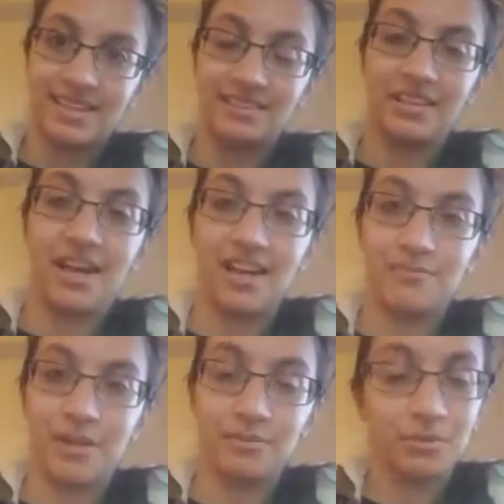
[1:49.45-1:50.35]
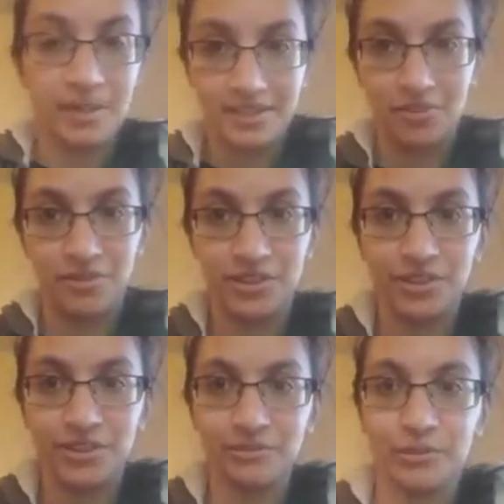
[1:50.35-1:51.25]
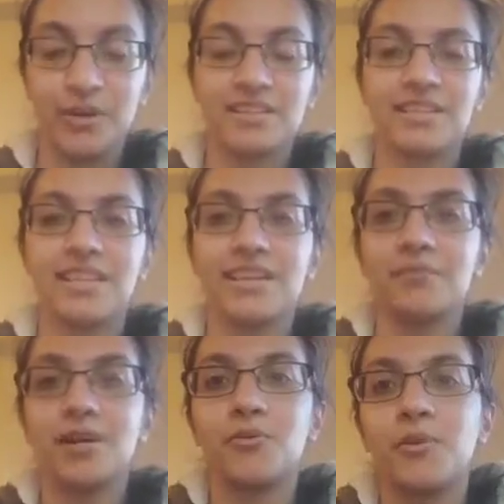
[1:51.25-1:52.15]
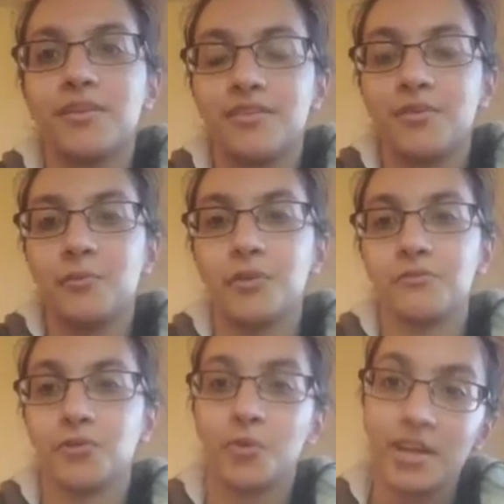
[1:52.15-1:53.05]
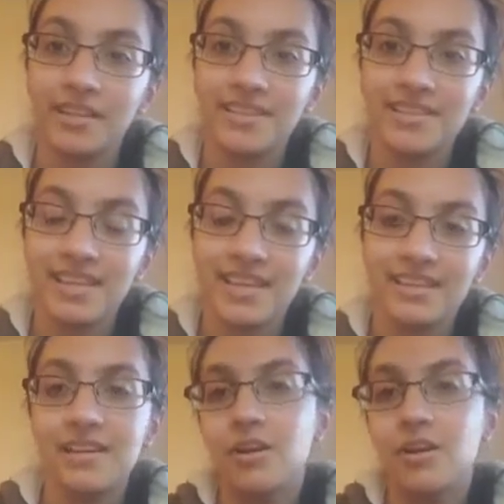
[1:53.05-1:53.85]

A lot of people, myself included, requested they come out with one for oily skin,